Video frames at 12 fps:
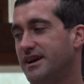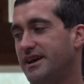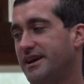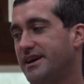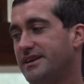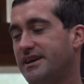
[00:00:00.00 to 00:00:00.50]

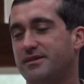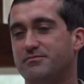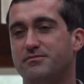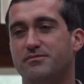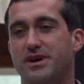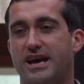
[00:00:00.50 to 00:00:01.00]
And
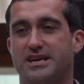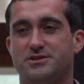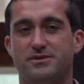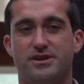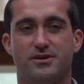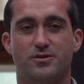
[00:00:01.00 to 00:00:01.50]
in,
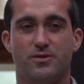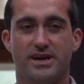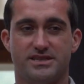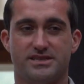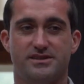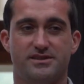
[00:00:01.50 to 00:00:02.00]
as we go
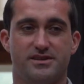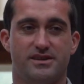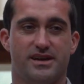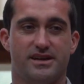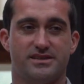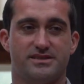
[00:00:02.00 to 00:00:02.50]
west into the
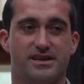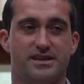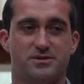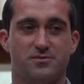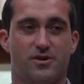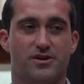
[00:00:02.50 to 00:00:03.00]
United
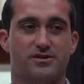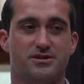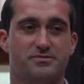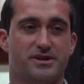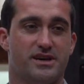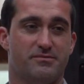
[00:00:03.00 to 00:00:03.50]
States, water
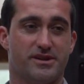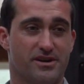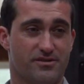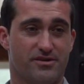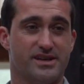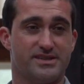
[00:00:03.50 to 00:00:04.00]
is becoming
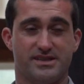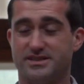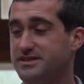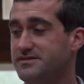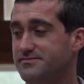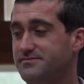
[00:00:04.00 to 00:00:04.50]
a
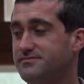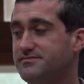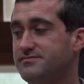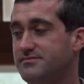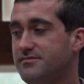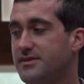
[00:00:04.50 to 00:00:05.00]
crisis.
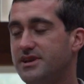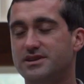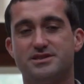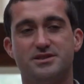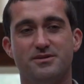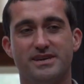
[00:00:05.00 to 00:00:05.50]

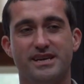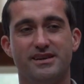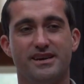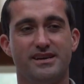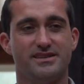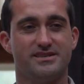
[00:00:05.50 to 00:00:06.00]
So a
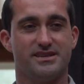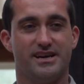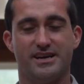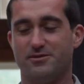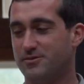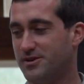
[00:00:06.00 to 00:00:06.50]
keyline
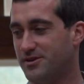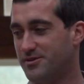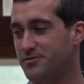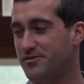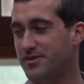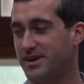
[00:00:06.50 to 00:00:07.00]
design where
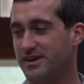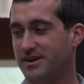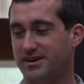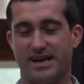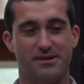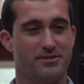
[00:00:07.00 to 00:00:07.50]
you're moving
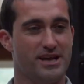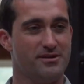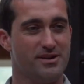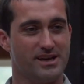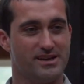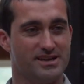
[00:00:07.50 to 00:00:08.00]
a
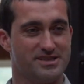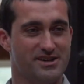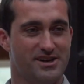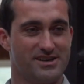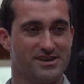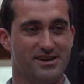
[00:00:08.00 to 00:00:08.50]
plow like this
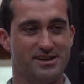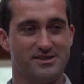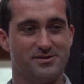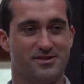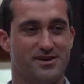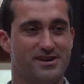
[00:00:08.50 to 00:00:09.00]
on
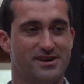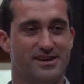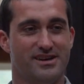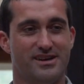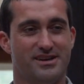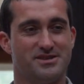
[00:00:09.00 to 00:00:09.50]
contour,
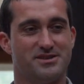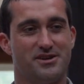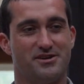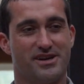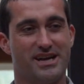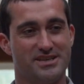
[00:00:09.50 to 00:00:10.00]
so
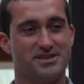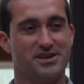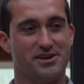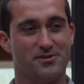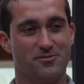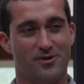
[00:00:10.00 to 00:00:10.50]
you're
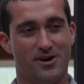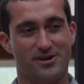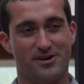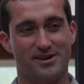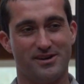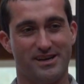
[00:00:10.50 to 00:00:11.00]
catching your
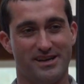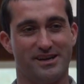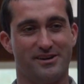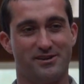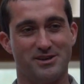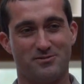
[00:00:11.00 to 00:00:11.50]
water in
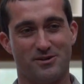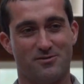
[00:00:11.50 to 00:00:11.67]
the areas